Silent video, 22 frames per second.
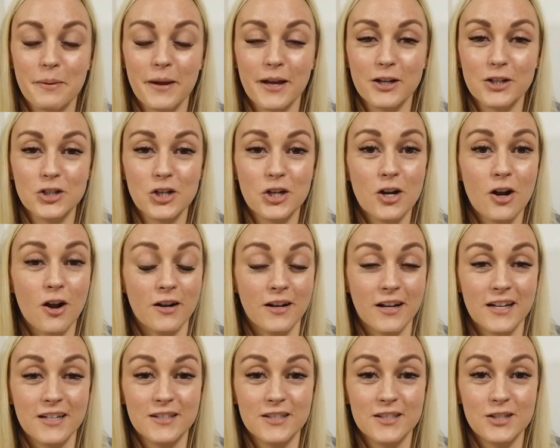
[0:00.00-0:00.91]
picture on
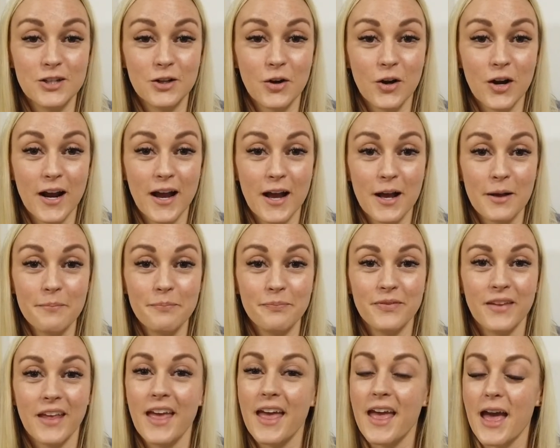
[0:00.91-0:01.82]
Instagram
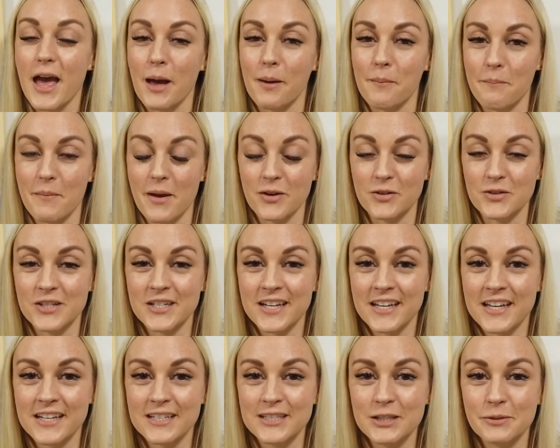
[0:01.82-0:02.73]
at
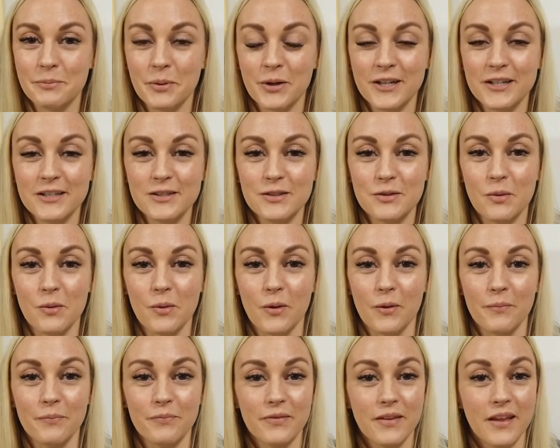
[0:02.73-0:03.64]
Mountain Kids
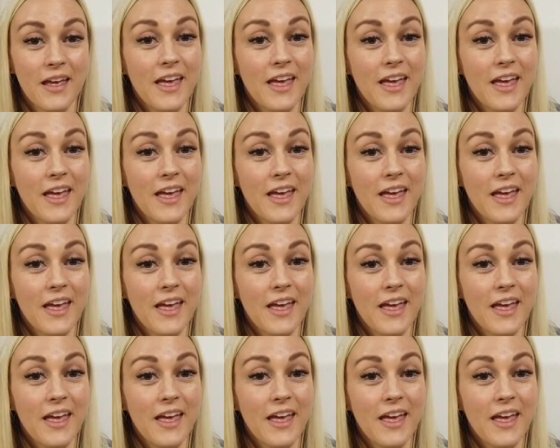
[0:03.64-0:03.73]
Preschool.